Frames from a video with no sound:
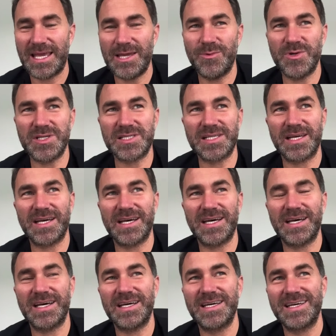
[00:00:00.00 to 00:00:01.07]
was
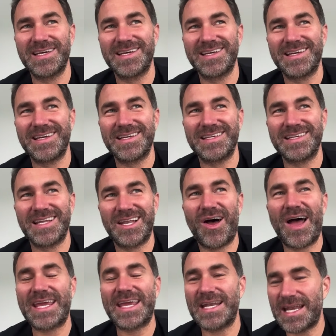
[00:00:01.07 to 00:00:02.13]

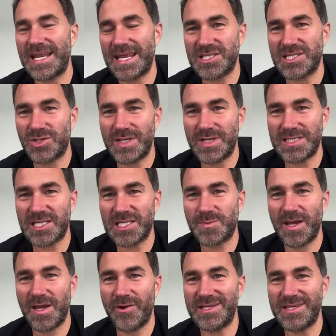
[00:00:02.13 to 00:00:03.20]
likening it to his
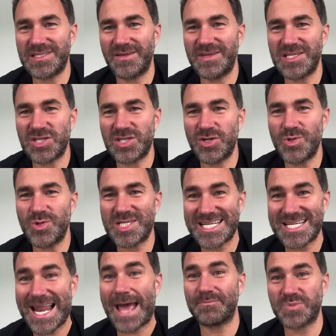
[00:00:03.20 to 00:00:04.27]
experience of his new
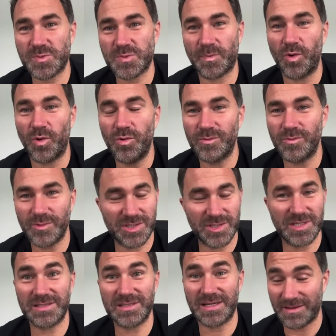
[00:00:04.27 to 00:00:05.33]
slap sport, which
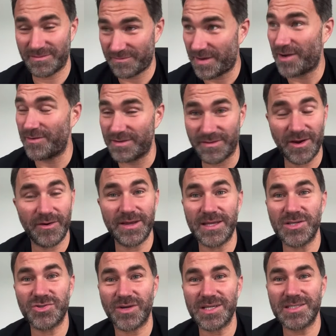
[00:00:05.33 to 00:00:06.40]
is very, very
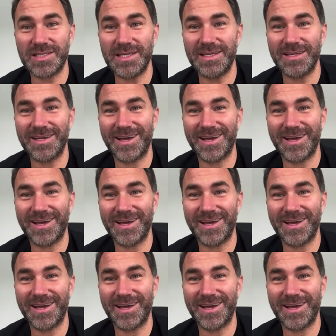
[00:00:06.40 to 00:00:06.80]
interesting.